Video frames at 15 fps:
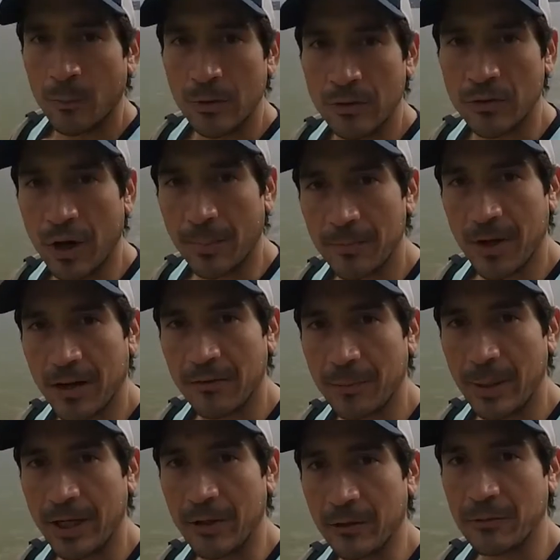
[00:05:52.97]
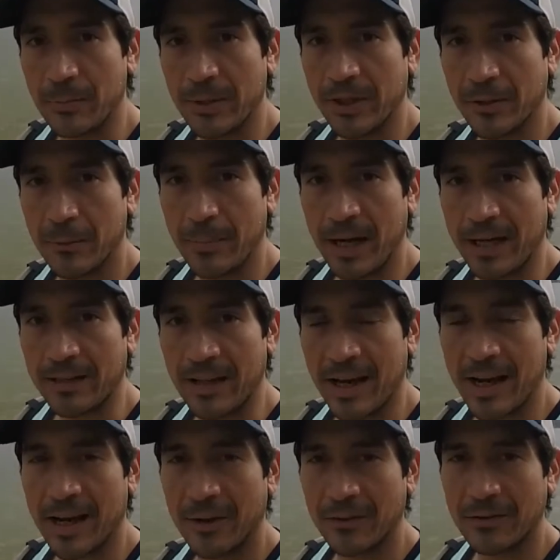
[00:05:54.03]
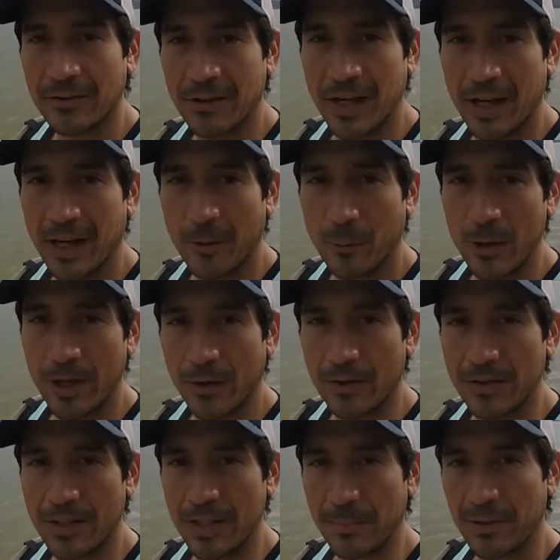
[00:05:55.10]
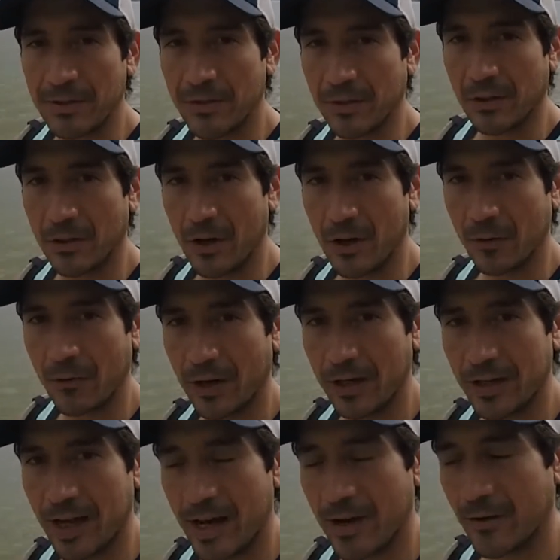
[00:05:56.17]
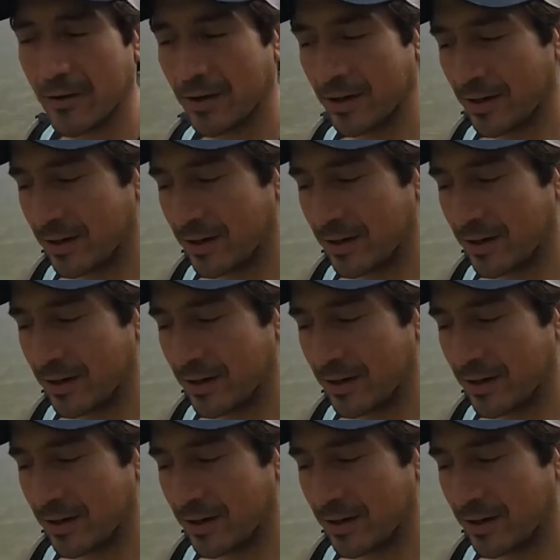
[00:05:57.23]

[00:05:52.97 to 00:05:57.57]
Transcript: Dropped off Pecos Bill back at the house, and we are deep into the long run now.